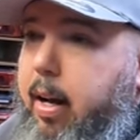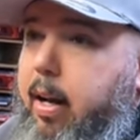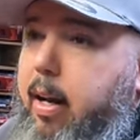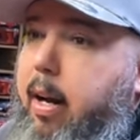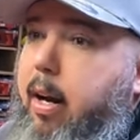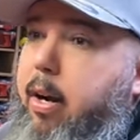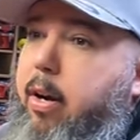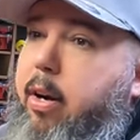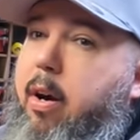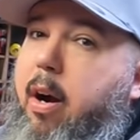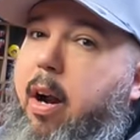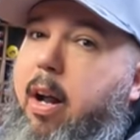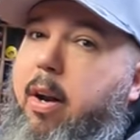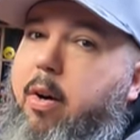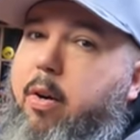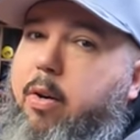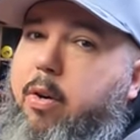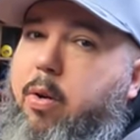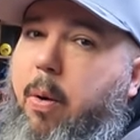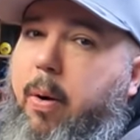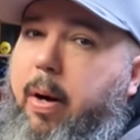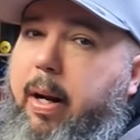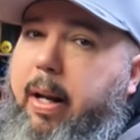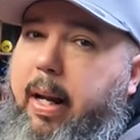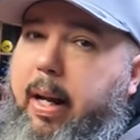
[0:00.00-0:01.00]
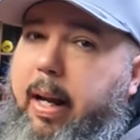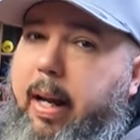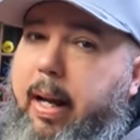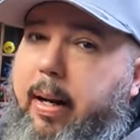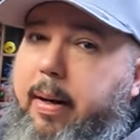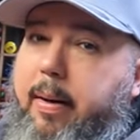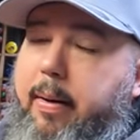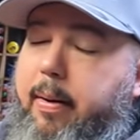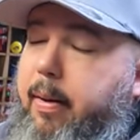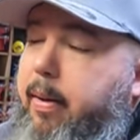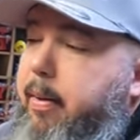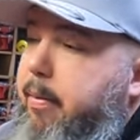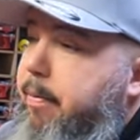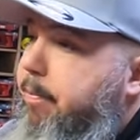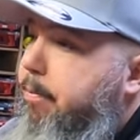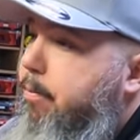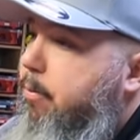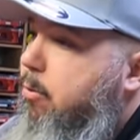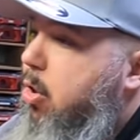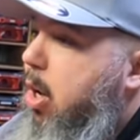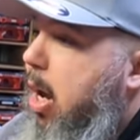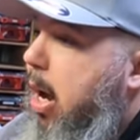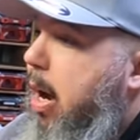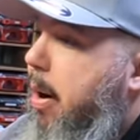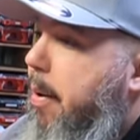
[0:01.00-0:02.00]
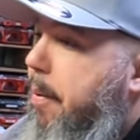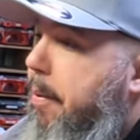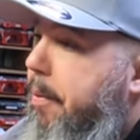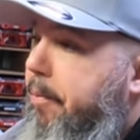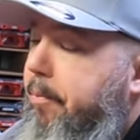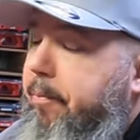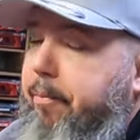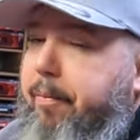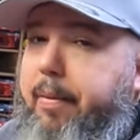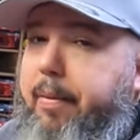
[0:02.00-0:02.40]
now you're under torquing it. So